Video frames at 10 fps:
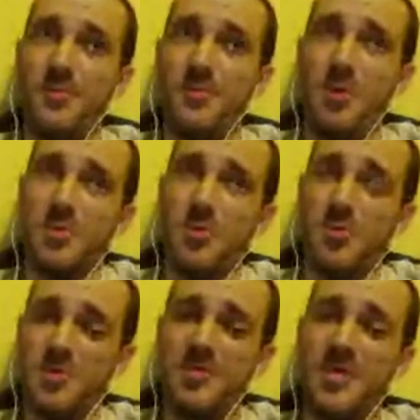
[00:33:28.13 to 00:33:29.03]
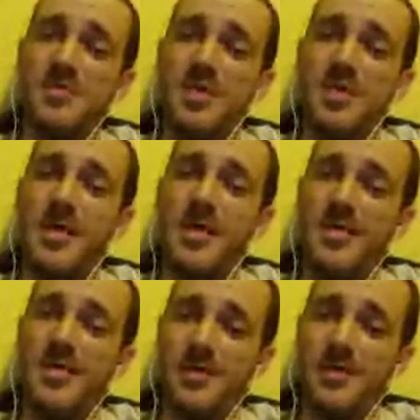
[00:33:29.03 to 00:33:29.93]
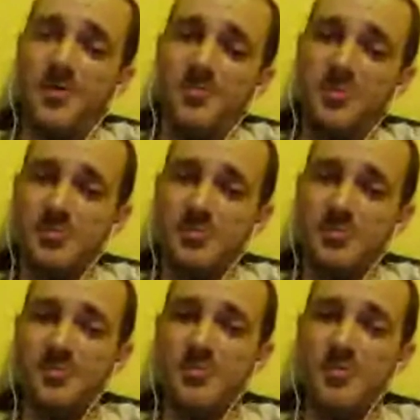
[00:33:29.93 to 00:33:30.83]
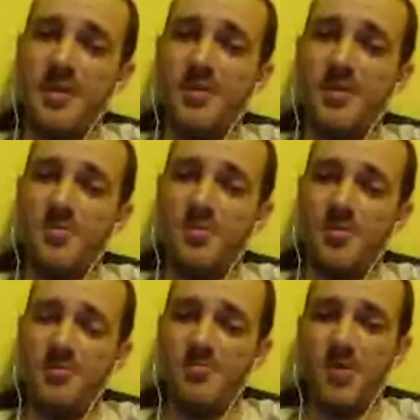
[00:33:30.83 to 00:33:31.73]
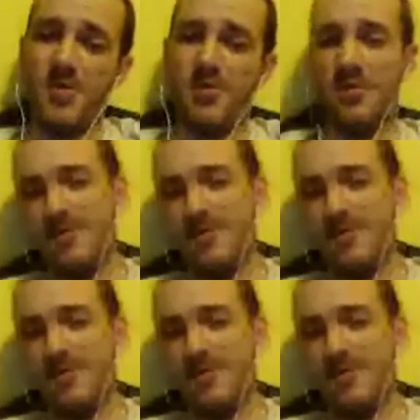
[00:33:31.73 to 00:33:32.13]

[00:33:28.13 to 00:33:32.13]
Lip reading: Those whole states lining that coast are now underwater.